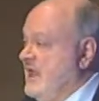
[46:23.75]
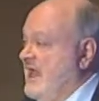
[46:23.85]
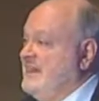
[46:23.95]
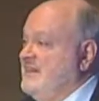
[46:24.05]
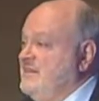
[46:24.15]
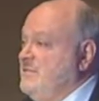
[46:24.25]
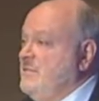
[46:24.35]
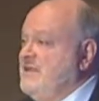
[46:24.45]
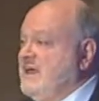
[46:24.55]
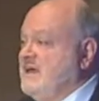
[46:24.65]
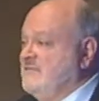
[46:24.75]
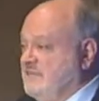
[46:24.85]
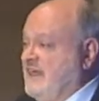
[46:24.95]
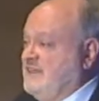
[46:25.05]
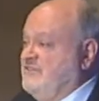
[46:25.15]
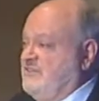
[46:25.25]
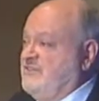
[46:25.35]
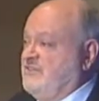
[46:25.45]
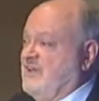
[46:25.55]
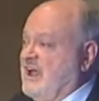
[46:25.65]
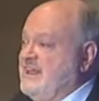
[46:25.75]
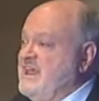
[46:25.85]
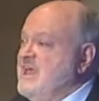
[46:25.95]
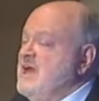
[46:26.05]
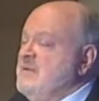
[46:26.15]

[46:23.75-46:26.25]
And we conflict as a society,